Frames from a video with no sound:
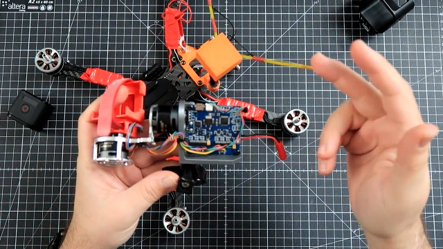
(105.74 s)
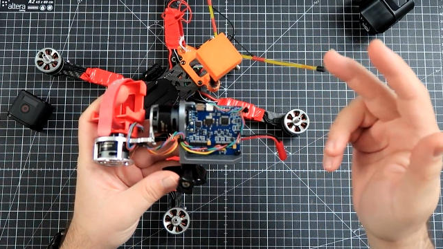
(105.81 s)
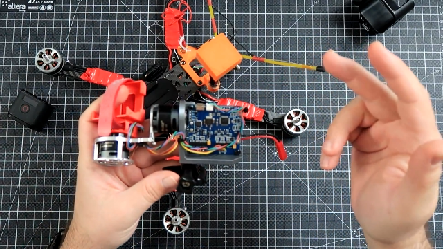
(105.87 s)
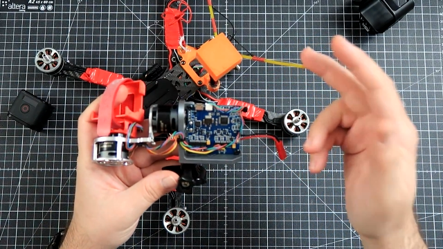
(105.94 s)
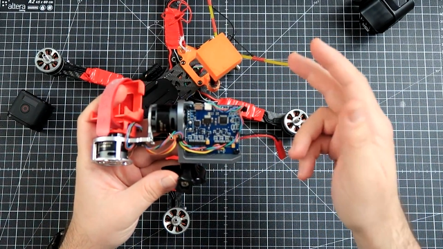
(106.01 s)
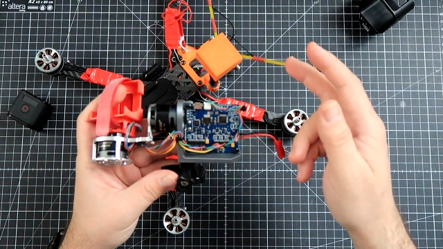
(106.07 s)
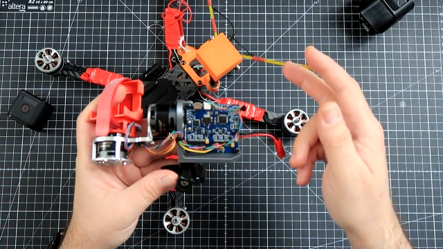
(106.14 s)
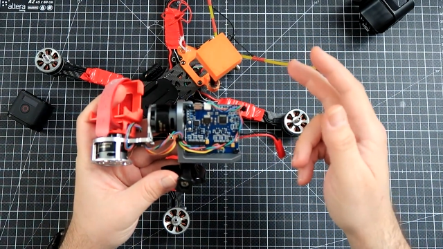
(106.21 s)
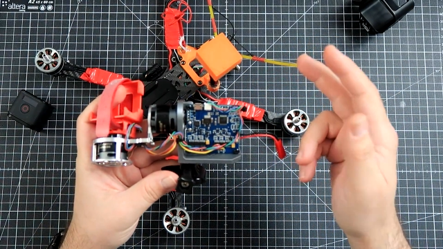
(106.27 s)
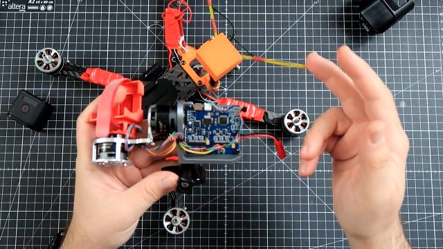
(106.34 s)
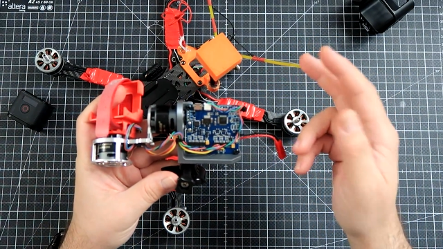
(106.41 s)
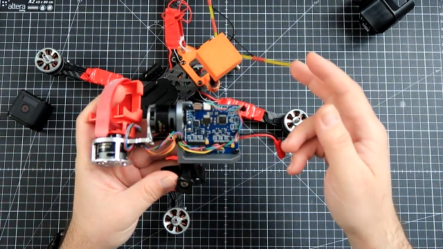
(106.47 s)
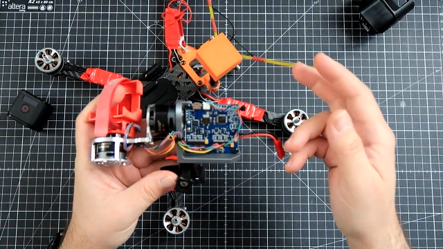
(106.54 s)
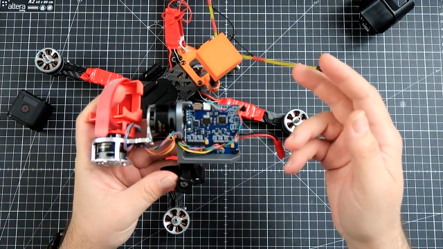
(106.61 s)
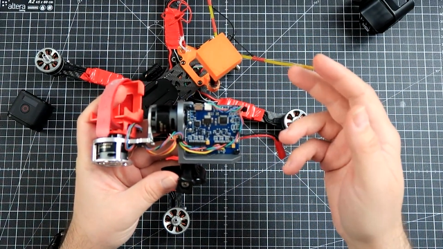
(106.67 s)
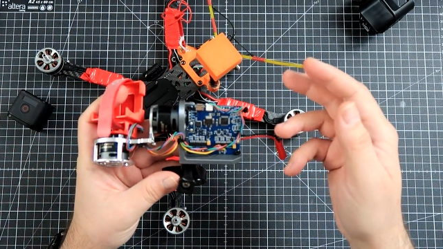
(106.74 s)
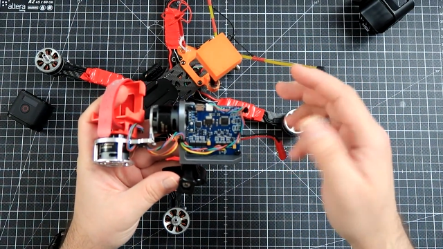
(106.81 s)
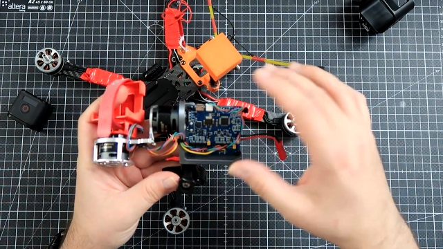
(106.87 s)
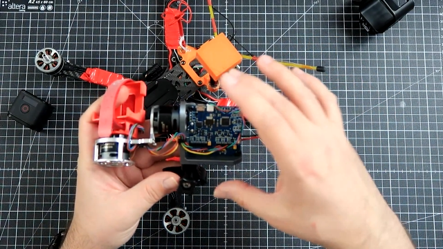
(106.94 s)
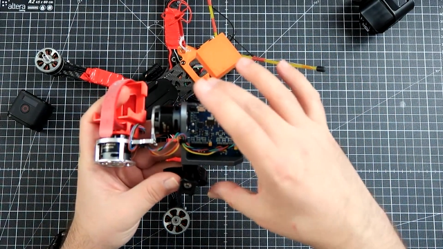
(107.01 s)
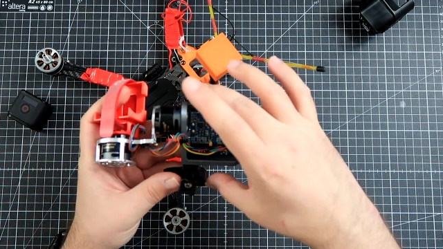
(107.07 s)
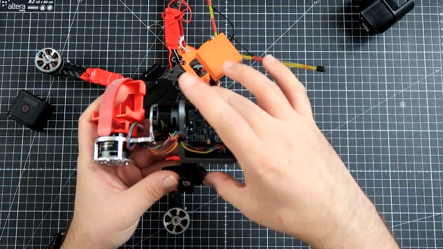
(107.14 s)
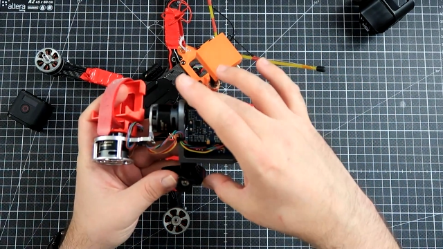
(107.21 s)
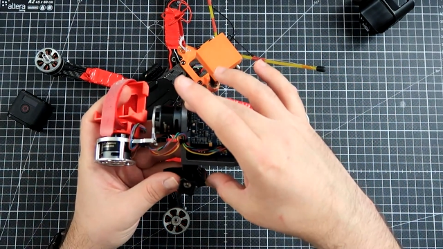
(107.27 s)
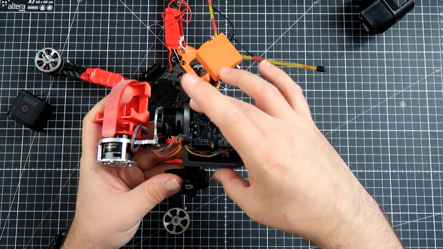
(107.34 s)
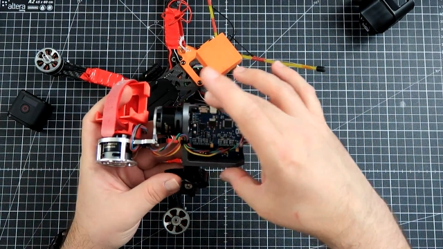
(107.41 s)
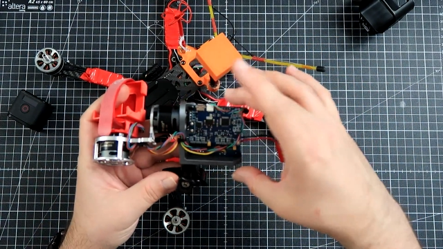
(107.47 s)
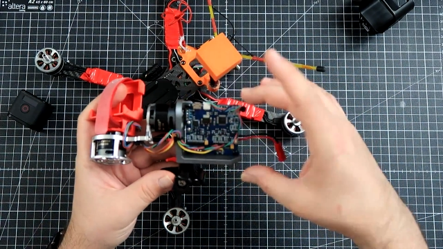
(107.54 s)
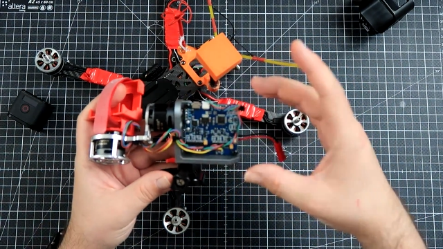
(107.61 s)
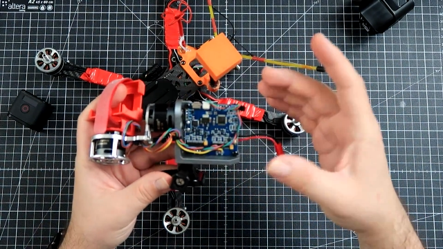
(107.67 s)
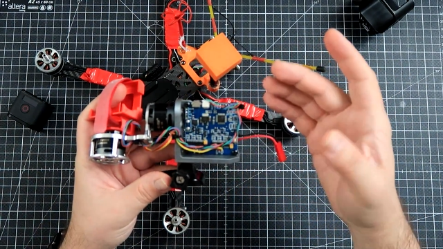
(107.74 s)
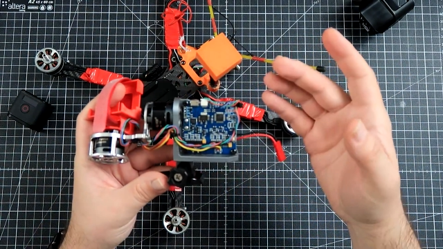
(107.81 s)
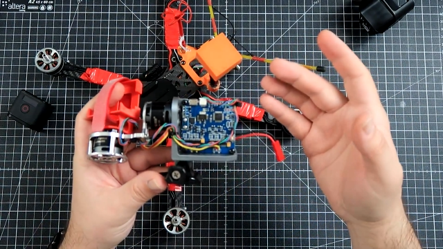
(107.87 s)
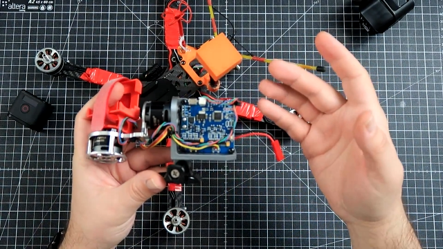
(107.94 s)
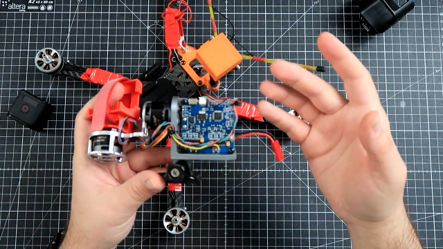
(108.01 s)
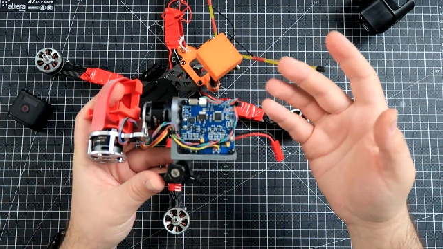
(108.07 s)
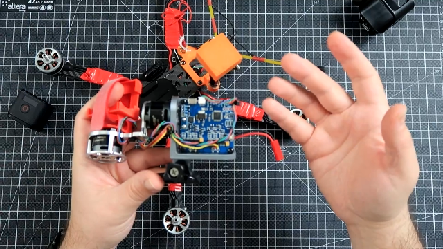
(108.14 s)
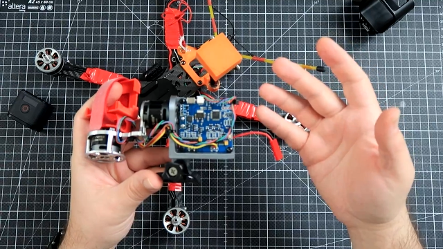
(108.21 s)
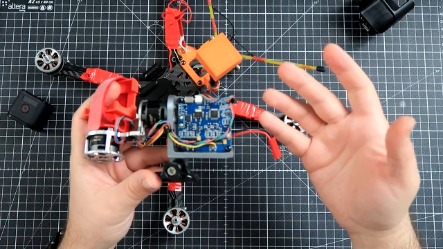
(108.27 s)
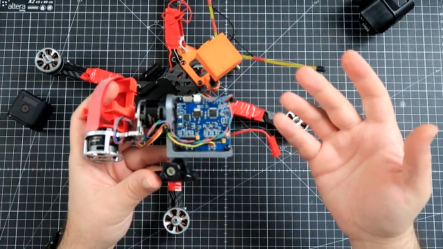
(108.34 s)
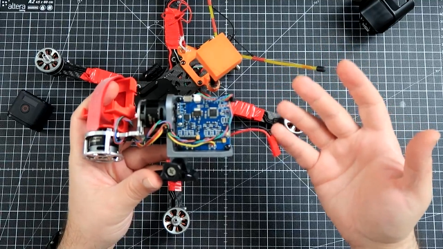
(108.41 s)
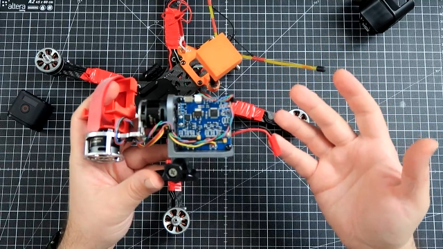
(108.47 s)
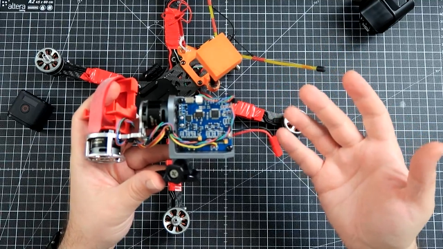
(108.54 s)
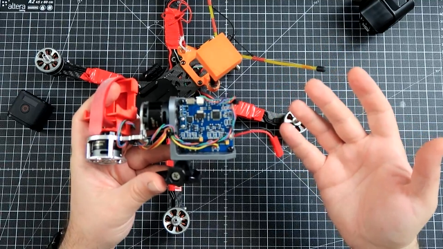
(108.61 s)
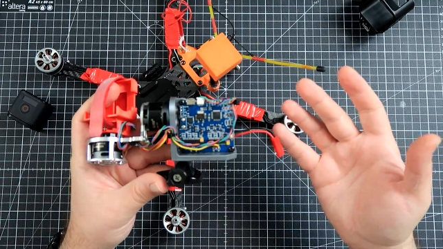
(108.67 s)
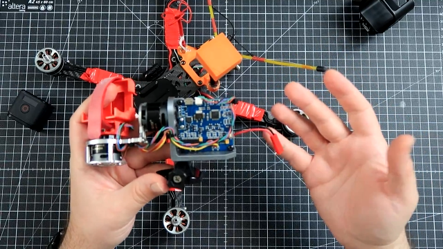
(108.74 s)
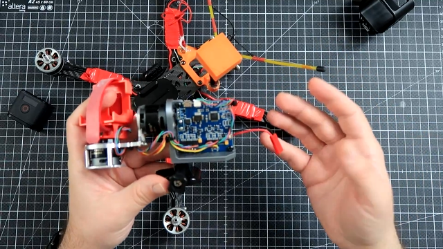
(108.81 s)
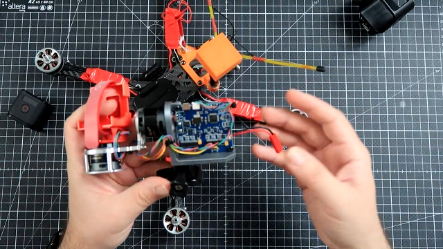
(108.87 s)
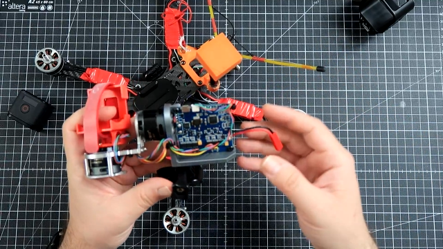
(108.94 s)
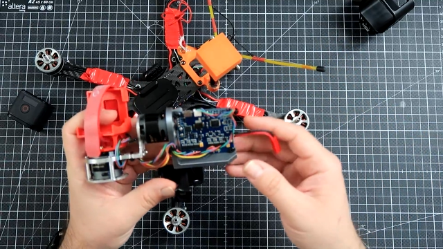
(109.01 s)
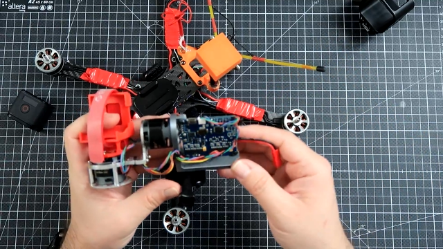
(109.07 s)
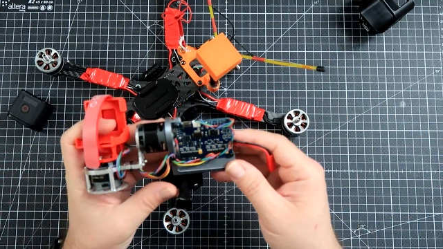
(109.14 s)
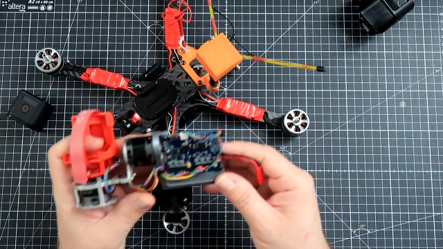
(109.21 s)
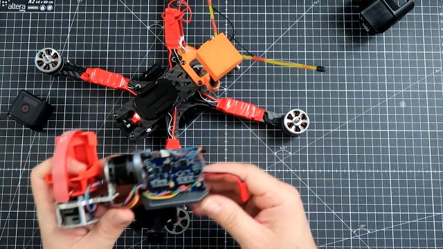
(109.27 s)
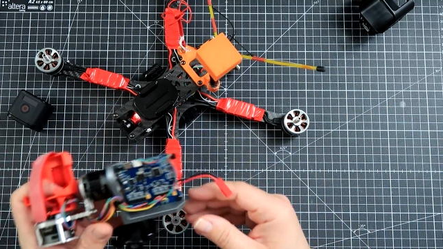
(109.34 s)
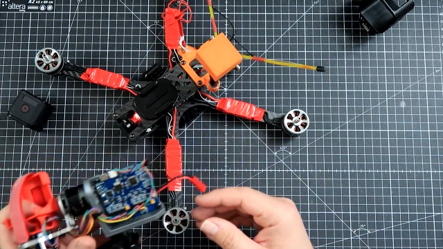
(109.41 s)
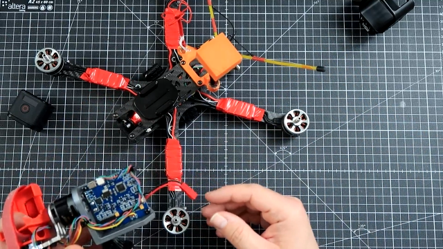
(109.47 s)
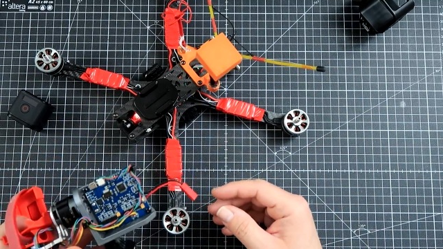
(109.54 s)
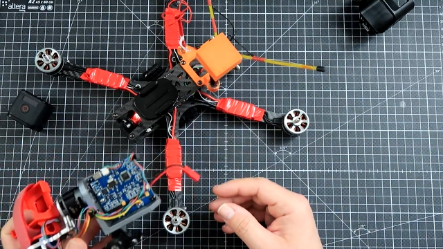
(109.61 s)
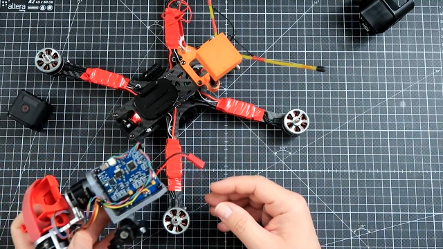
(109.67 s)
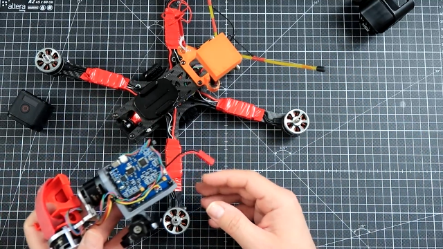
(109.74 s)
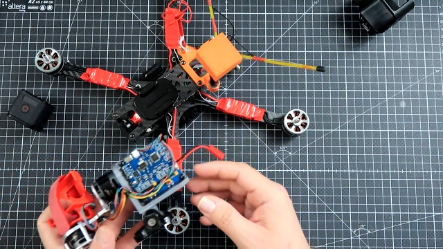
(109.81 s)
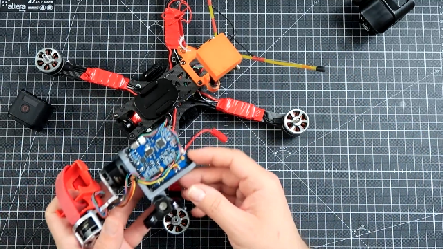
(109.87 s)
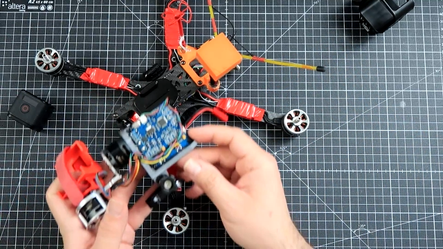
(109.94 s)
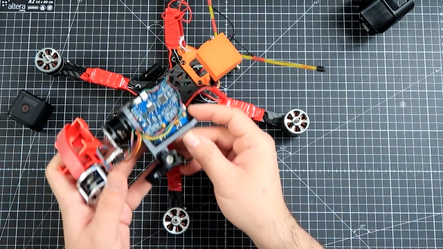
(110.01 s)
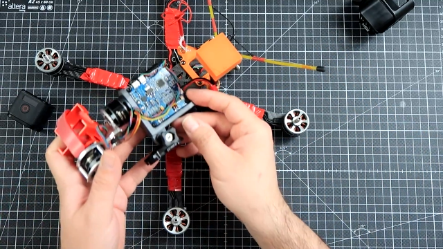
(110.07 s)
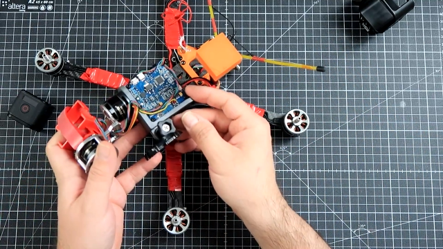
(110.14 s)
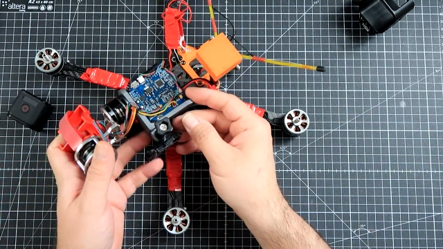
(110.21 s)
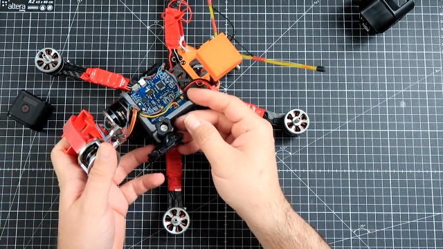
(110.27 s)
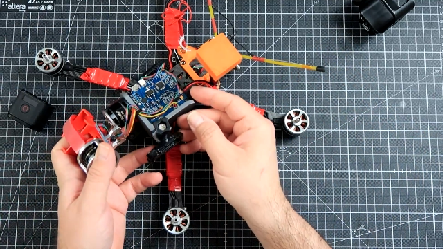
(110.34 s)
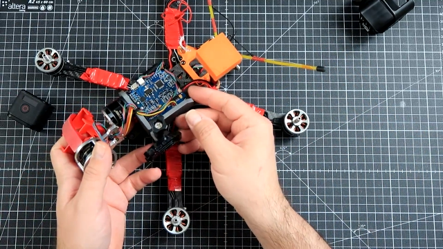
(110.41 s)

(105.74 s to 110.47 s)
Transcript: No face is visible, so there are no lips to read.